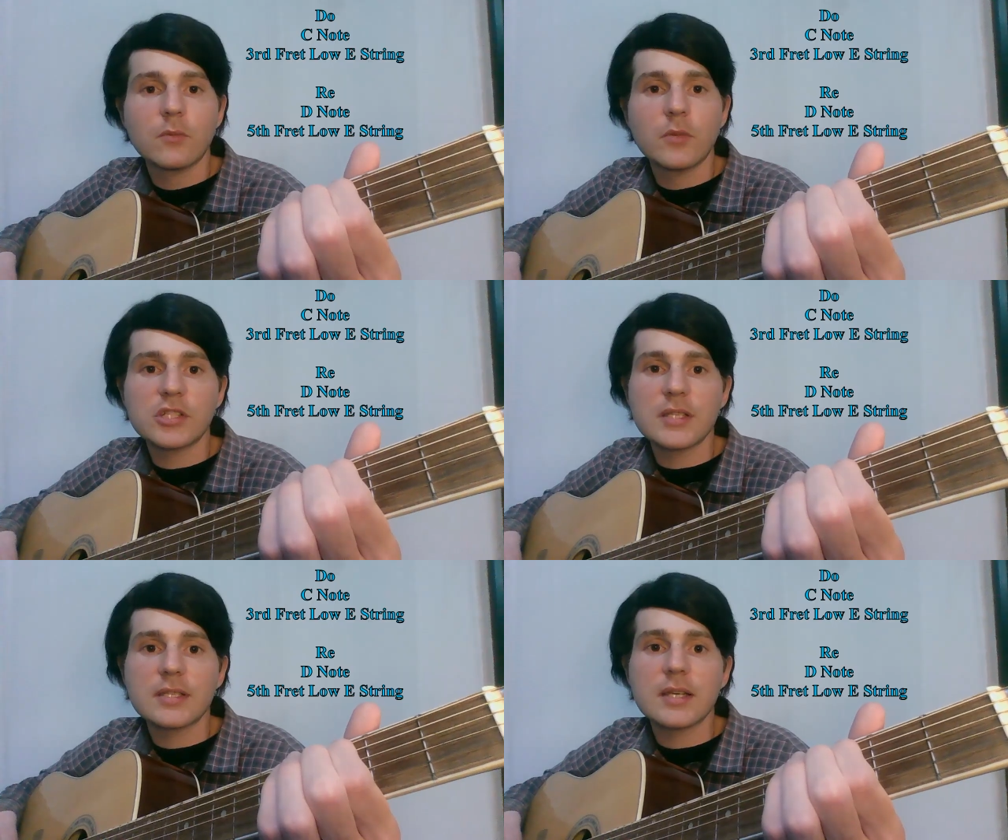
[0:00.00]

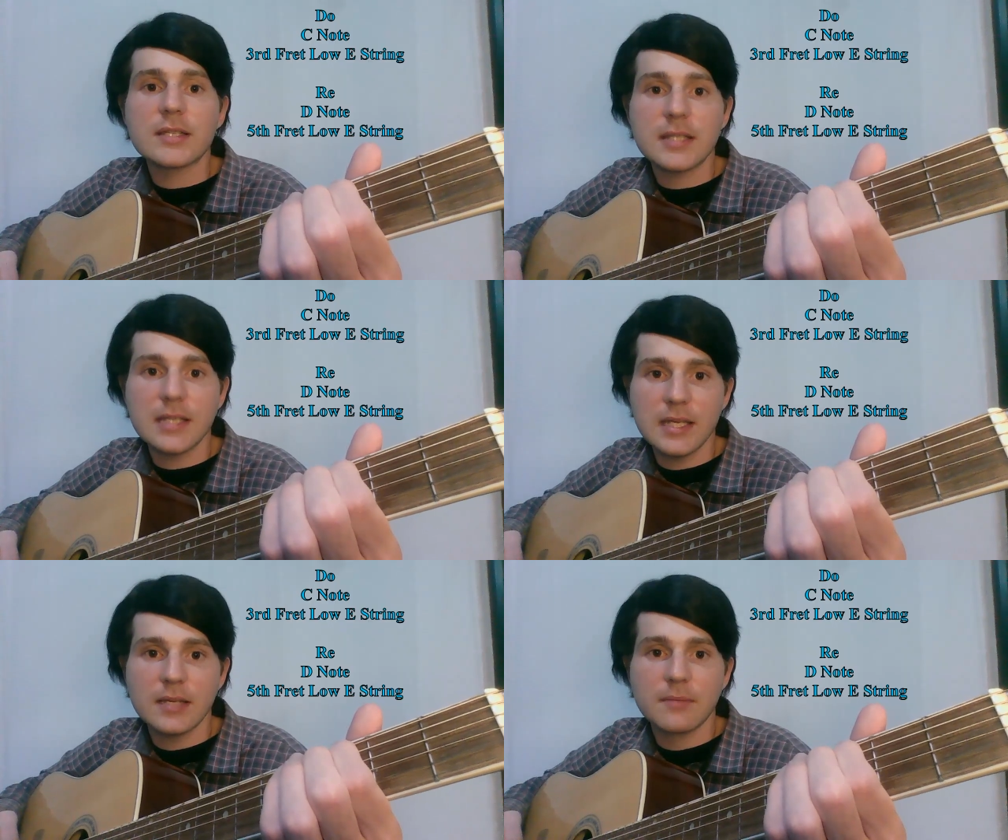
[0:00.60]
which is a
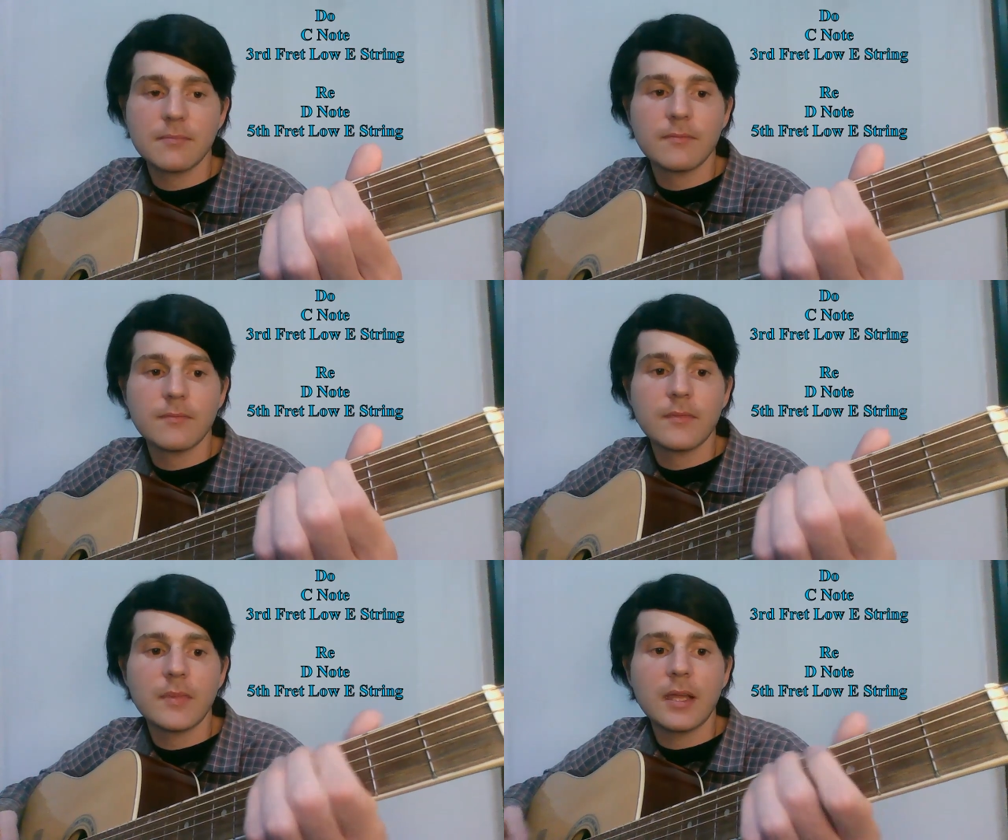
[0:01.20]
C,
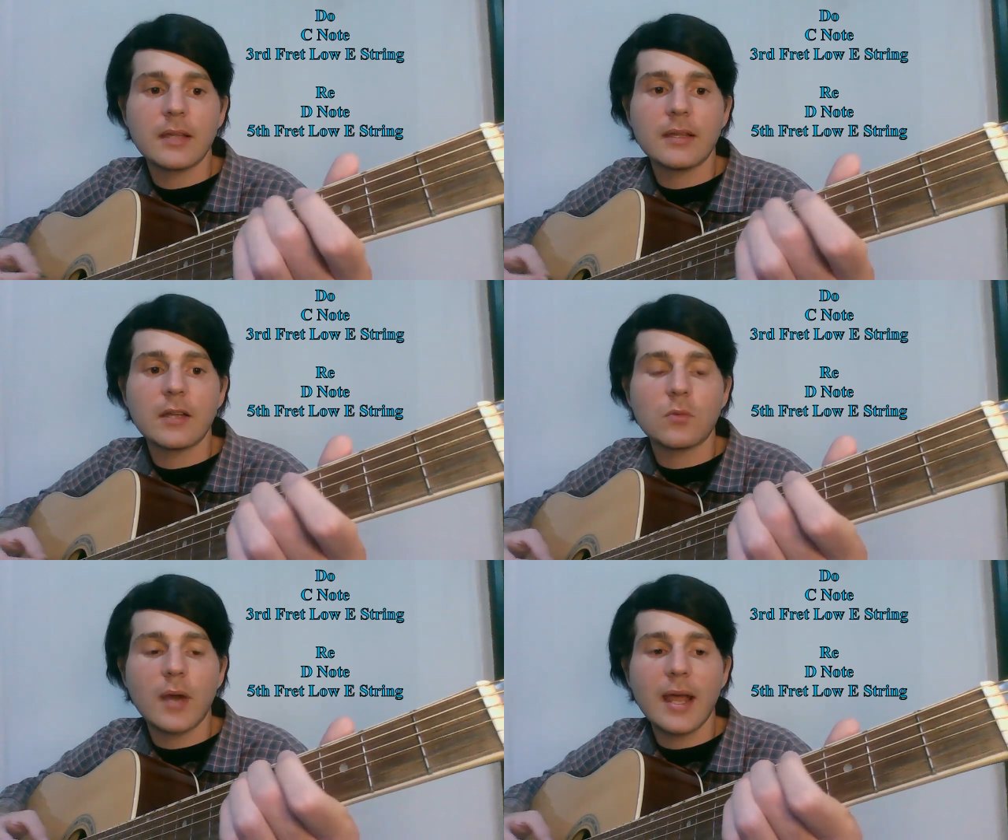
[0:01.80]
and
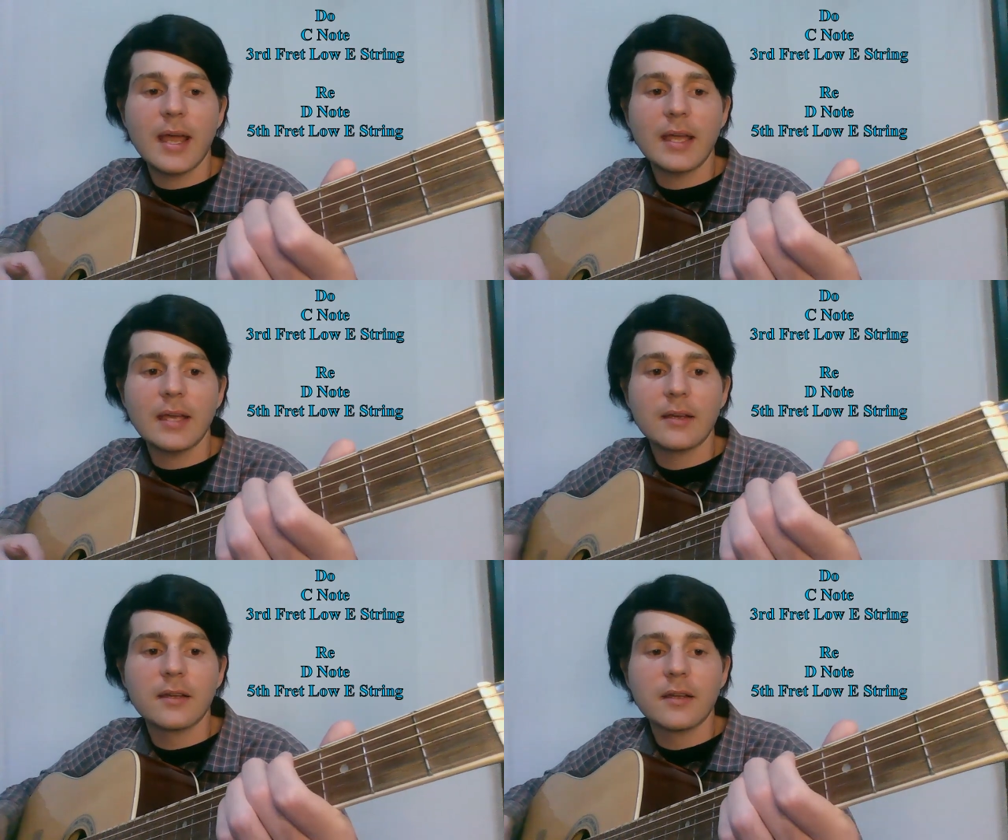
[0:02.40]
then
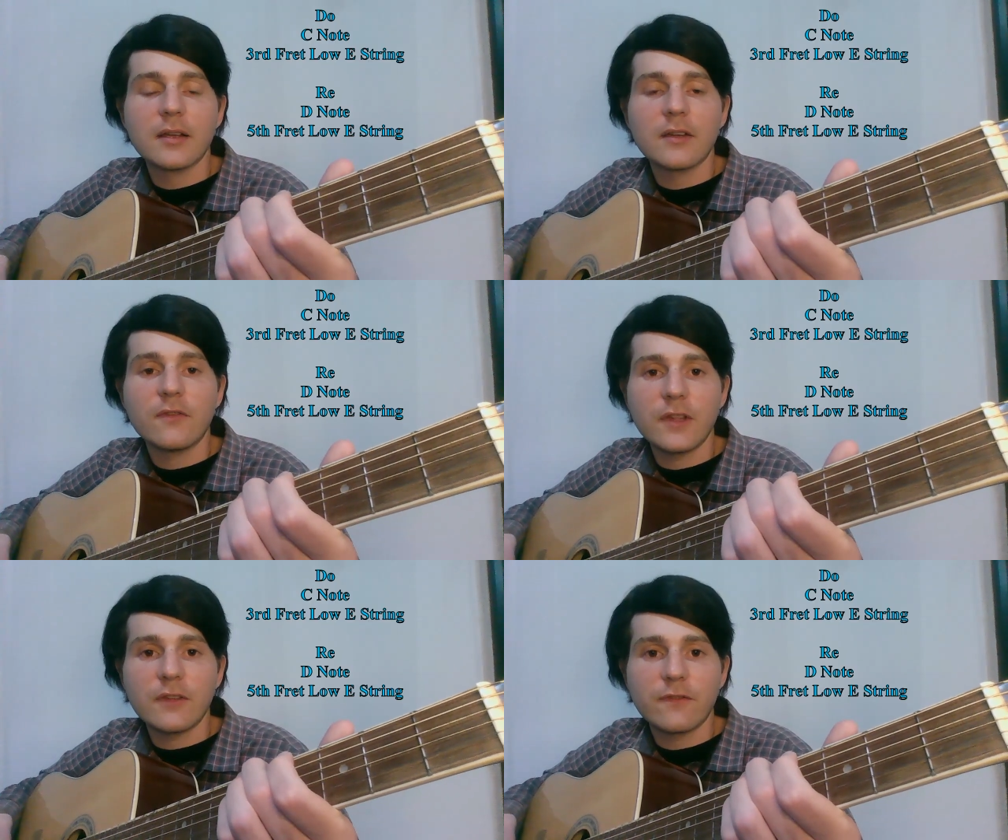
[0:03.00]
re,
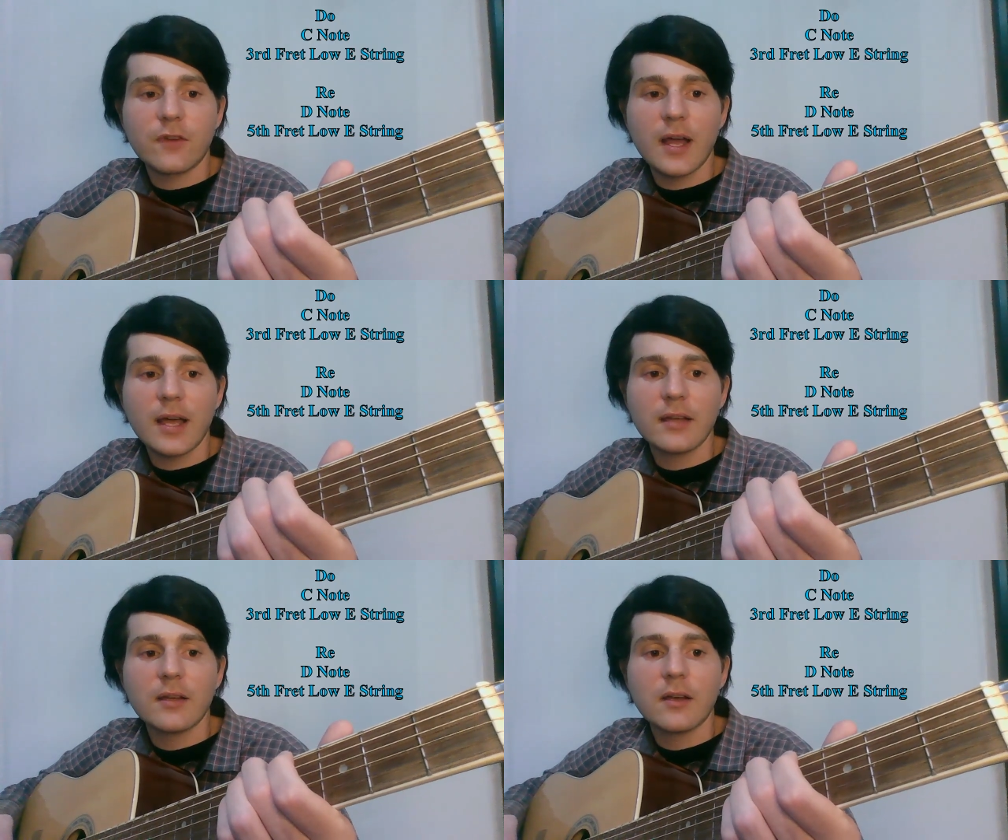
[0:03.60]
5th
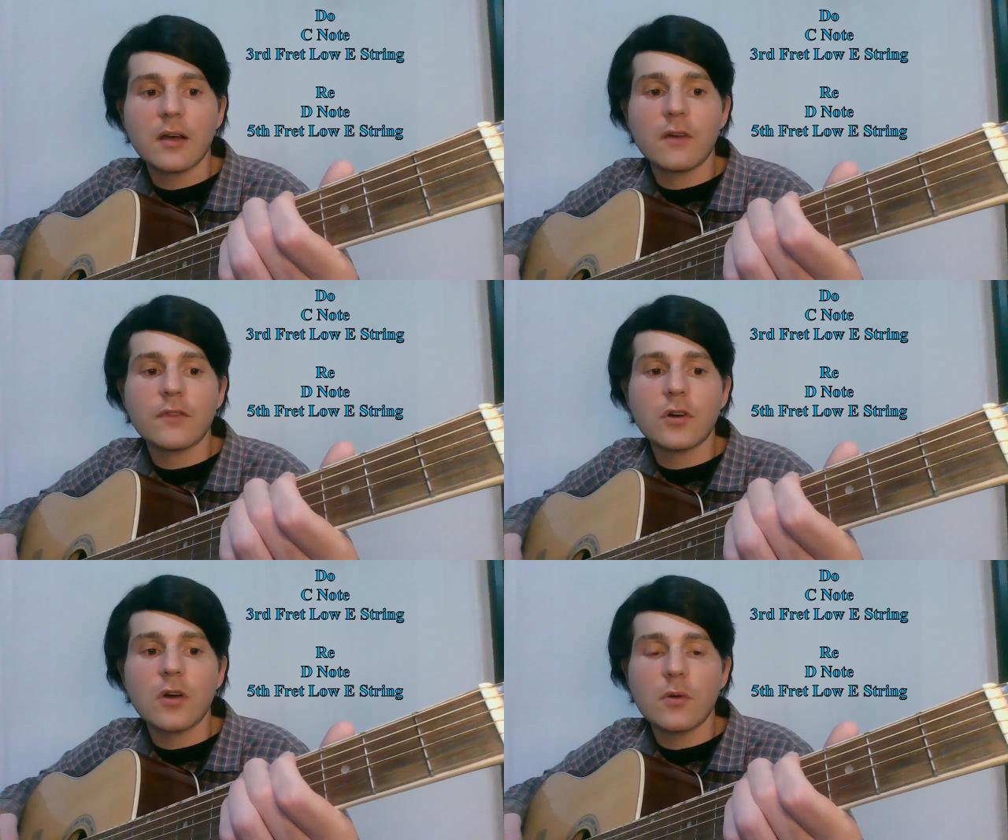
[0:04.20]
fret
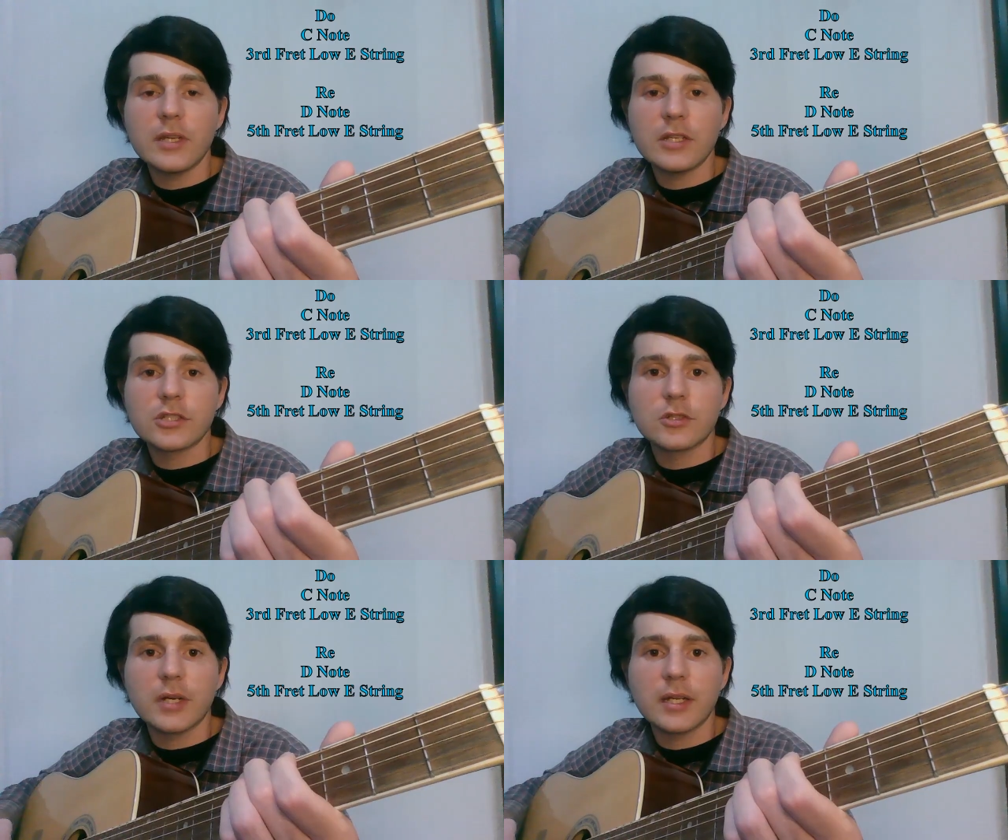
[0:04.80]
of the low E
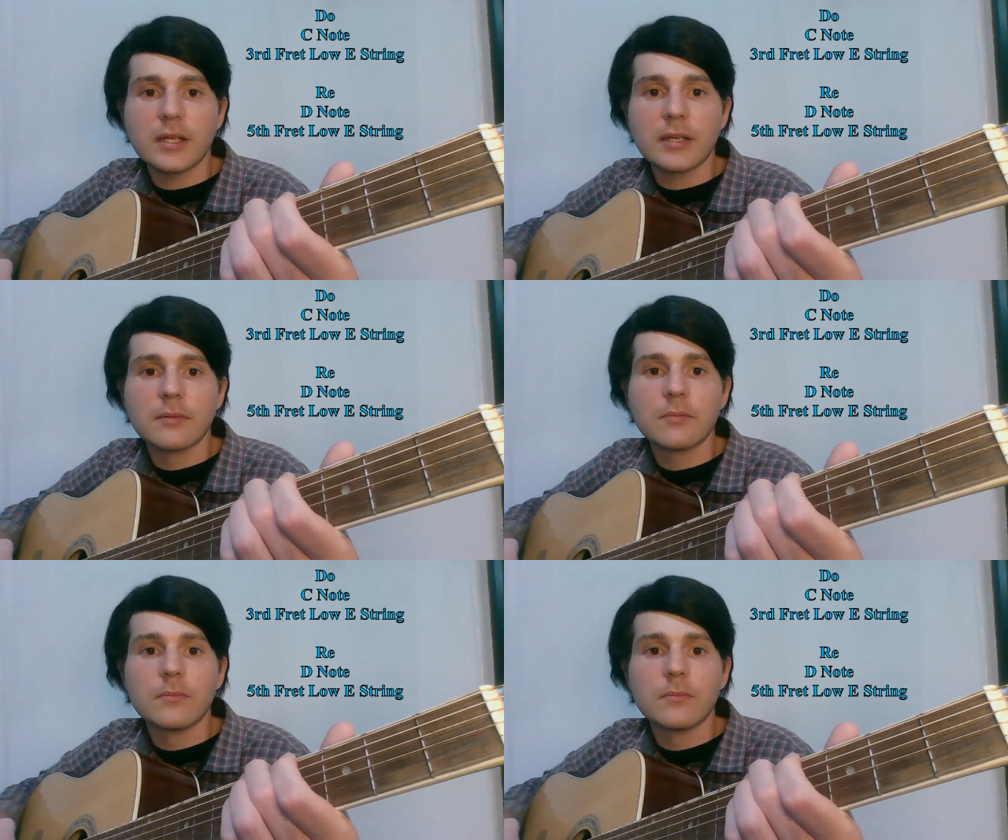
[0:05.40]
string,